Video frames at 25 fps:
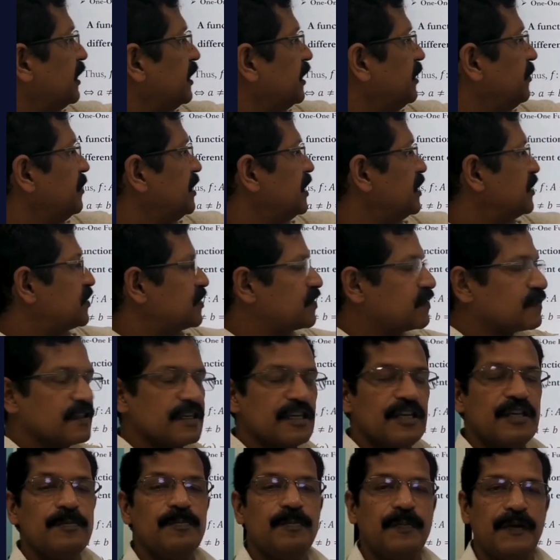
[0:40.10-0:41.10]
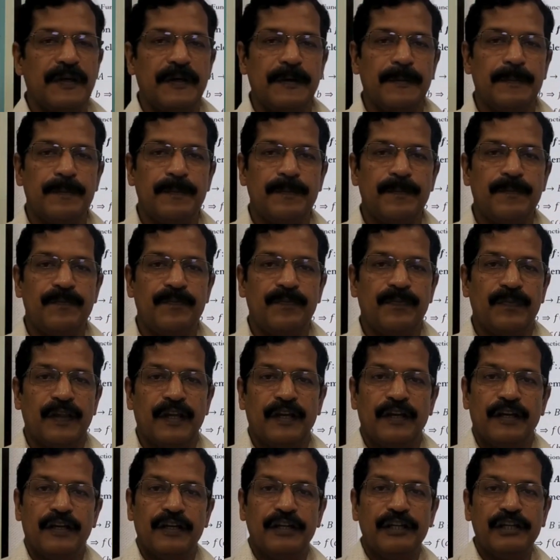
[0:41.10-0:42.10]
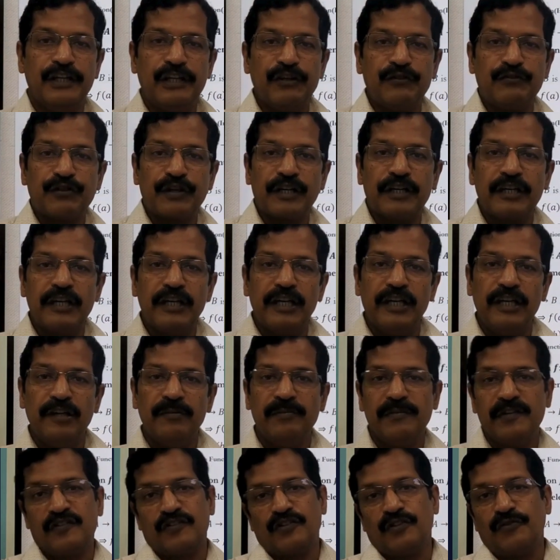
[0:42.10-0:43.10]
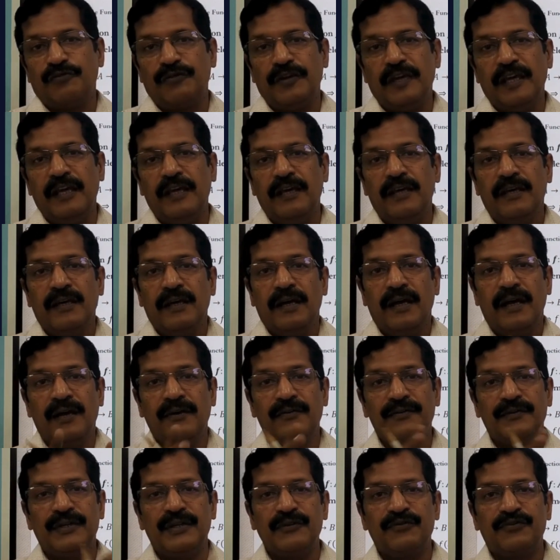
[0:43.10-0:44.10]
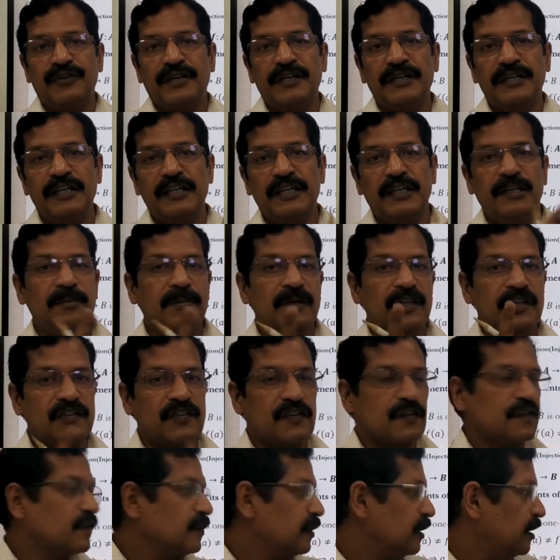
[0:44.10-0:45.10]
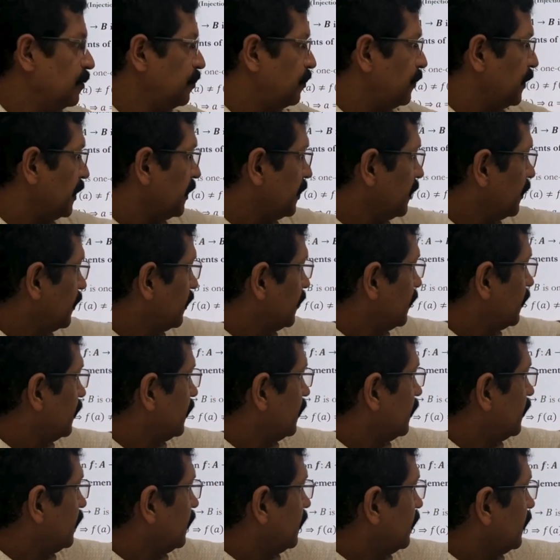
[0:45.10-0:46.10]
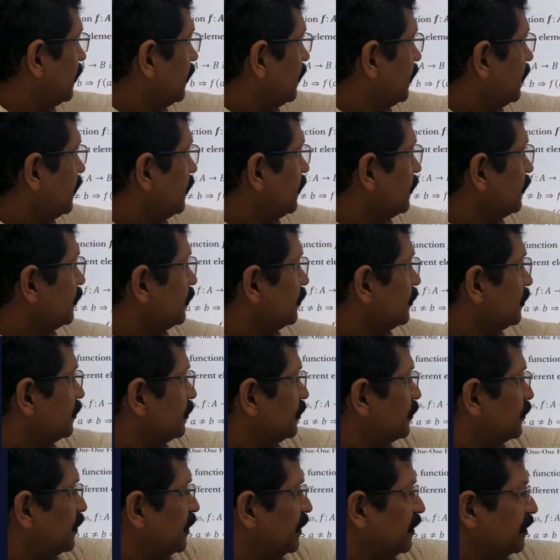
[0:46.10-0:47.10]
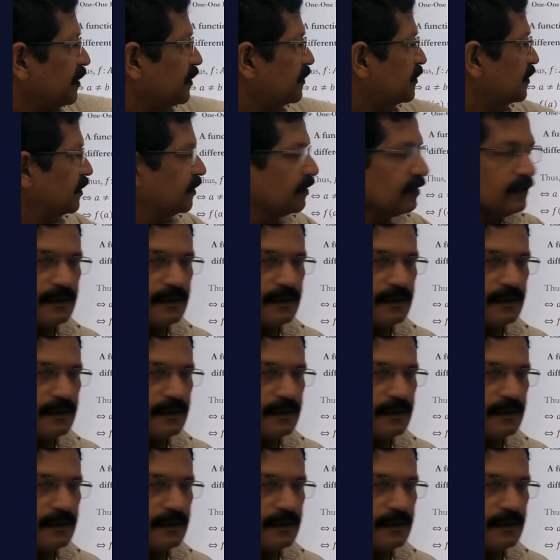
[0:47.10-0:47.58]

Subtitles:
images in B. Different elements of A have different images in B. See this